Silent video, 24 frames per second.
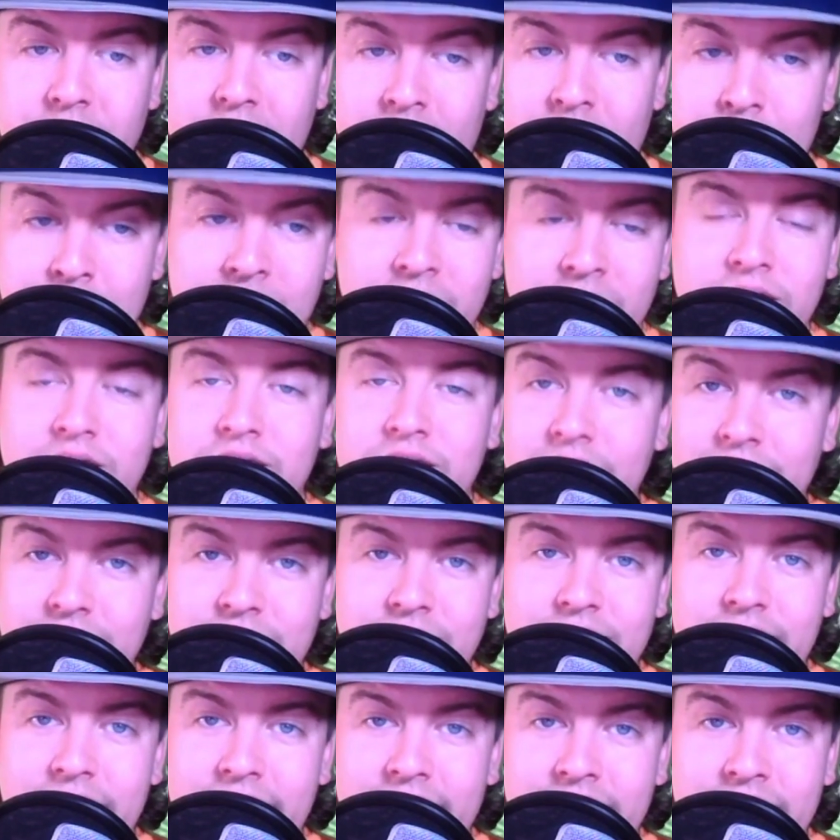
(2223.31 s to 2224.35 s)
I'm going to say
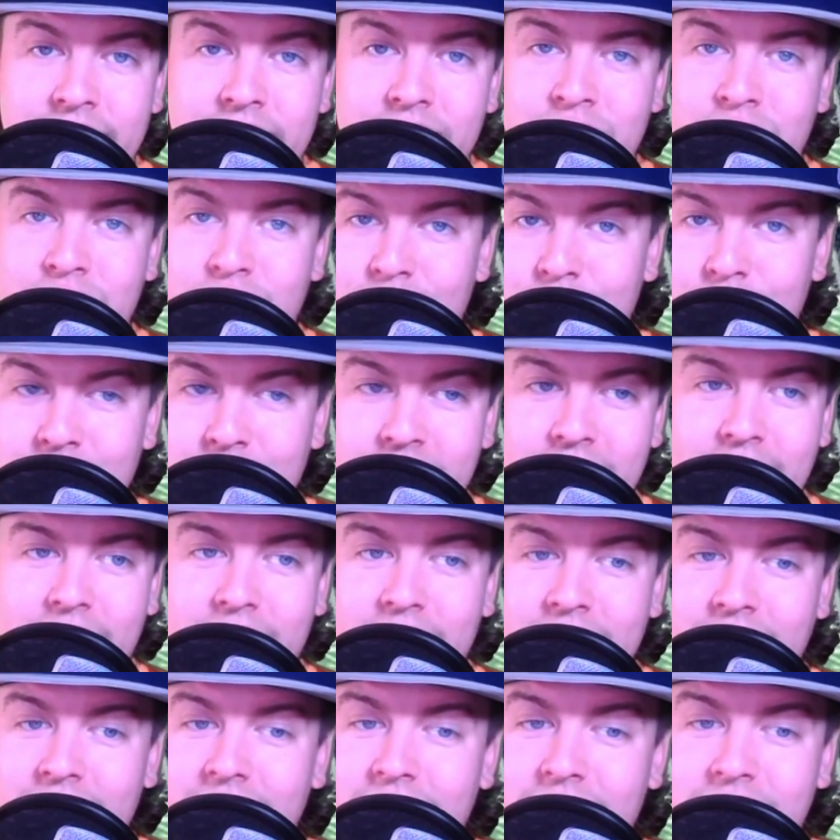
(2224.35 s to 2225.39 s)
stand just because I
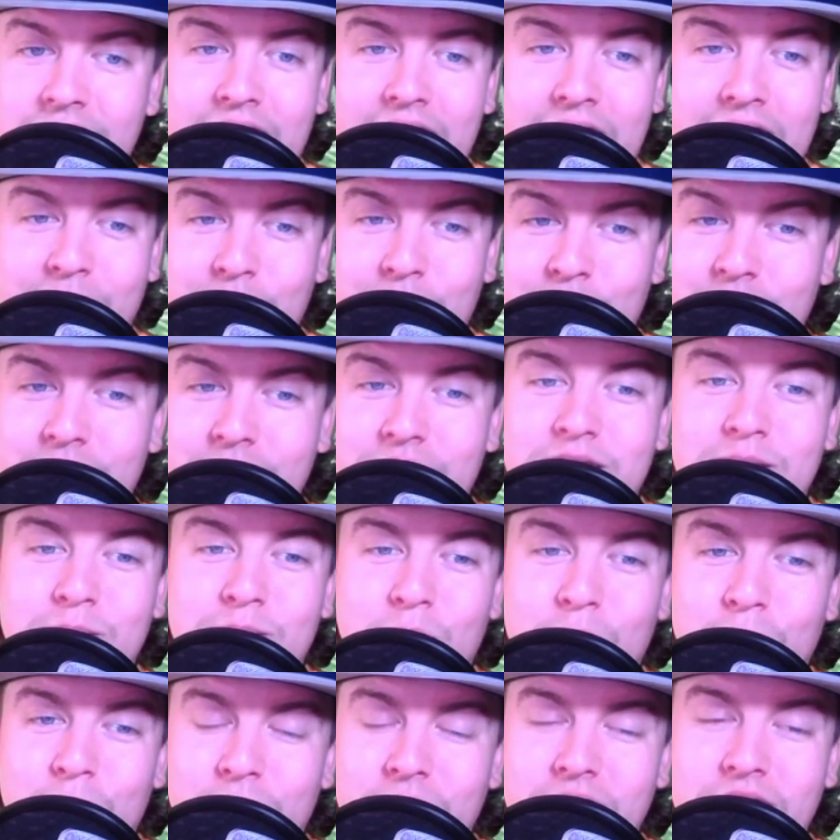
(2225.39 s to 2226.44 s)
think the 9 wins is
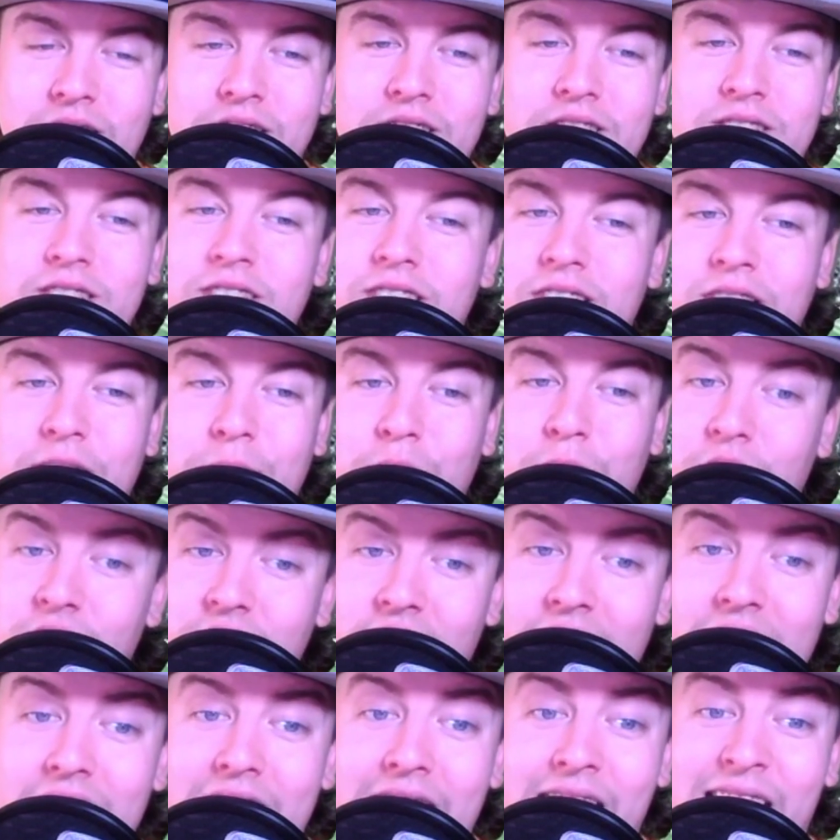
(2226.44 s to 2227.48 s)
more realistic. If we
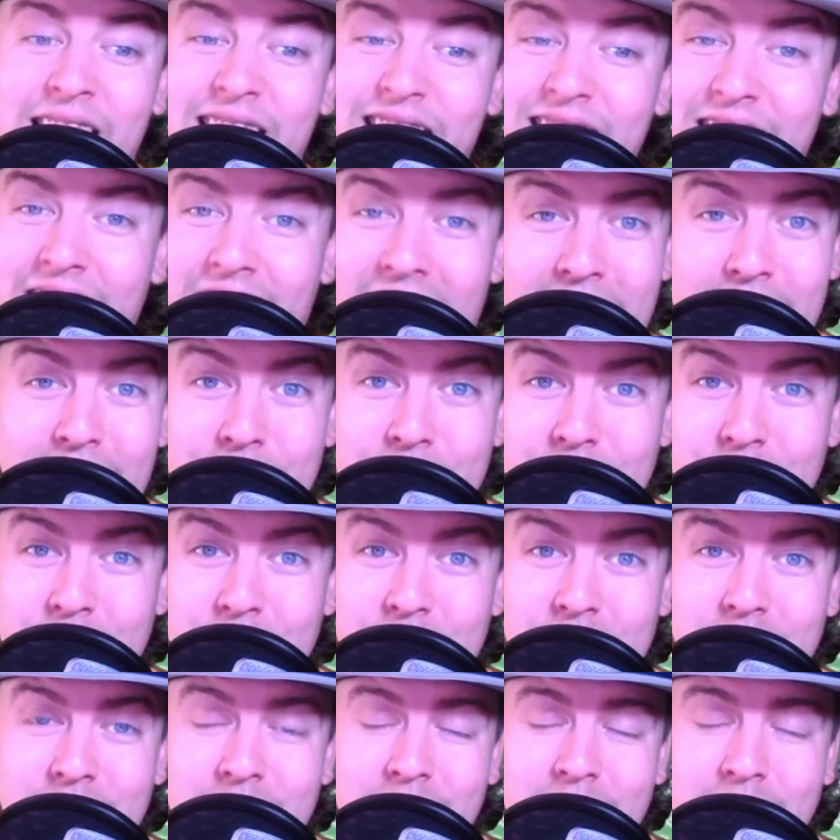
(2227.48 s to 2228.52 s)
saw 8.5
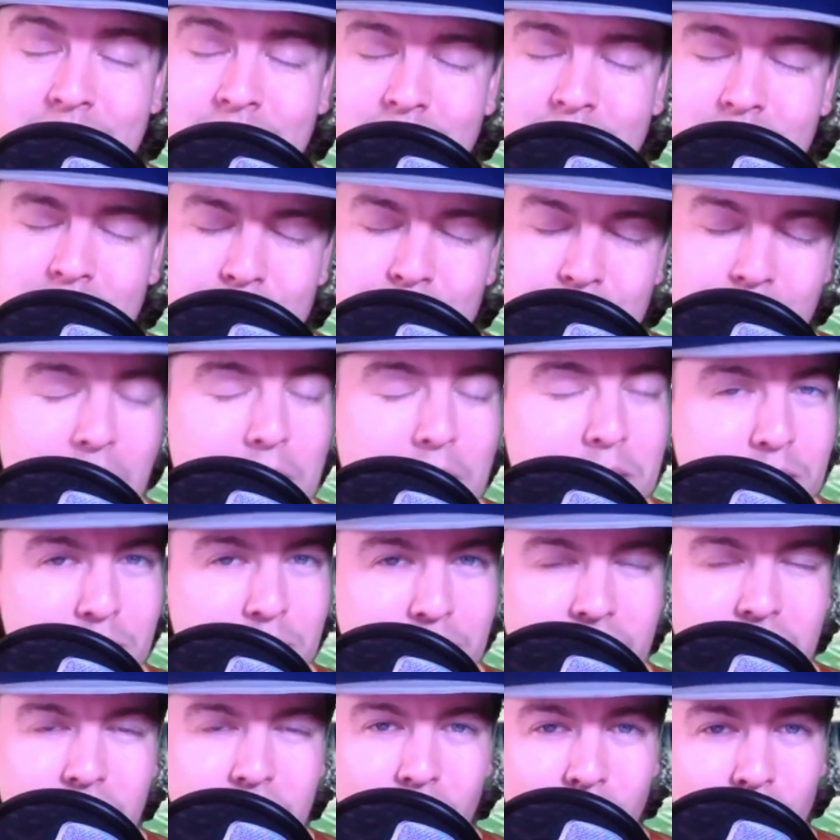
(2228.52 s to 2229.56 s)
here,
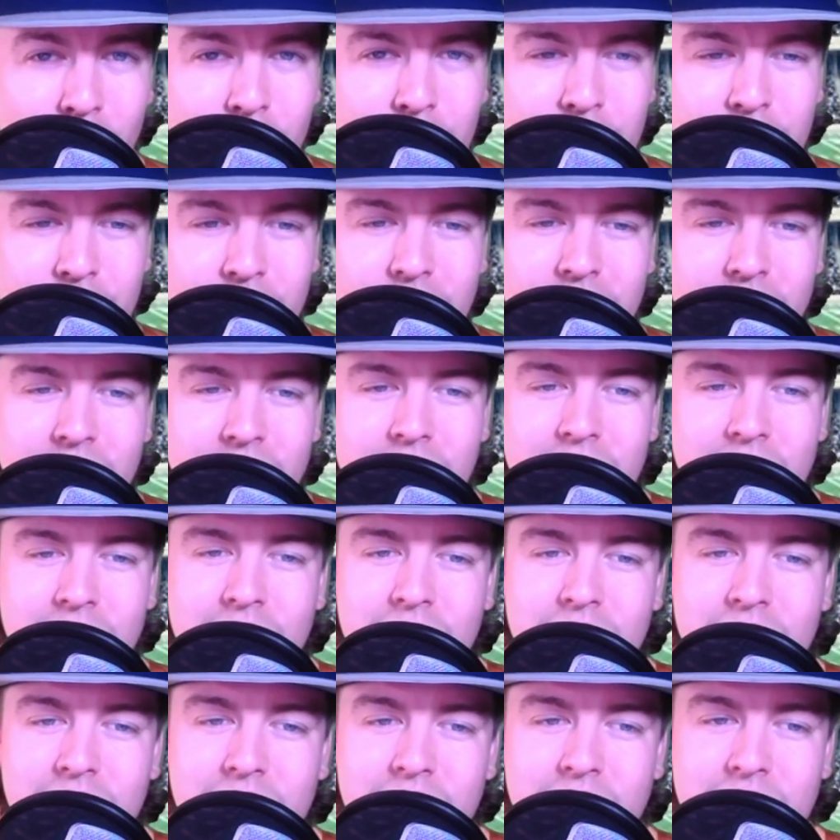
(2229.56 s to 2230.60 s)
probably go over.
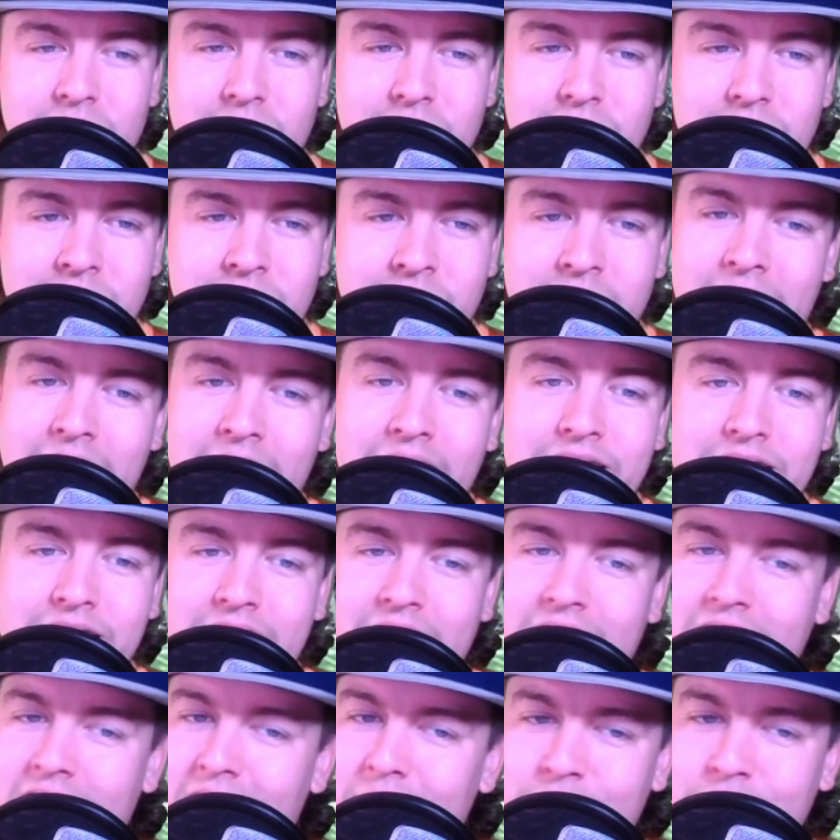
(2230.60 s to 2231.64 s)

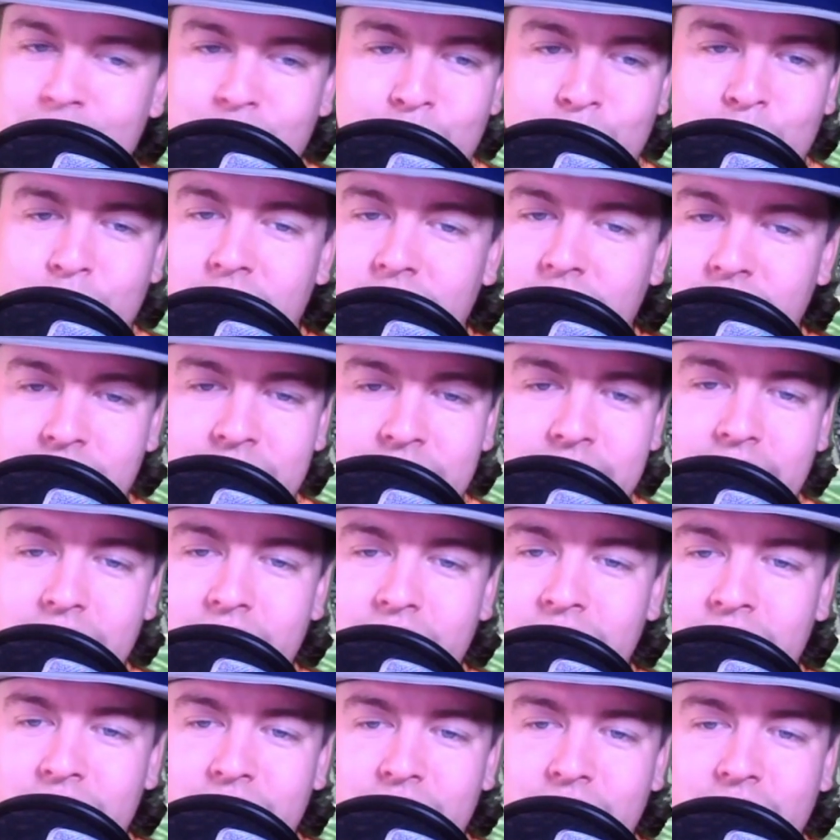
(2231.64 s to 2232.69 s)
9.5, we're going to say
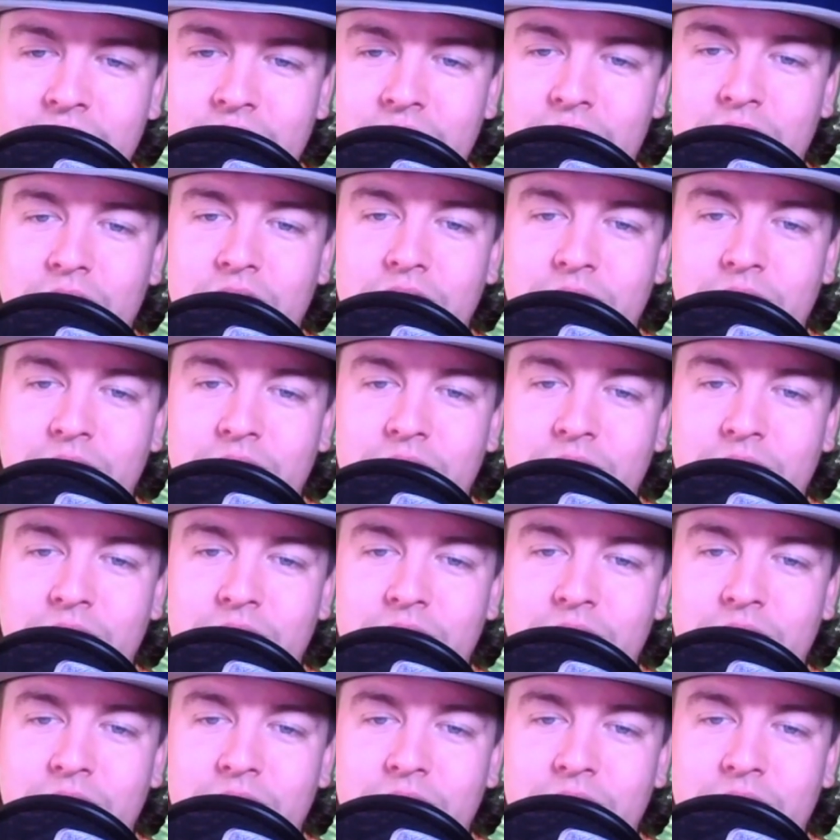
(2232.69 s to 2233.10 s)
under here.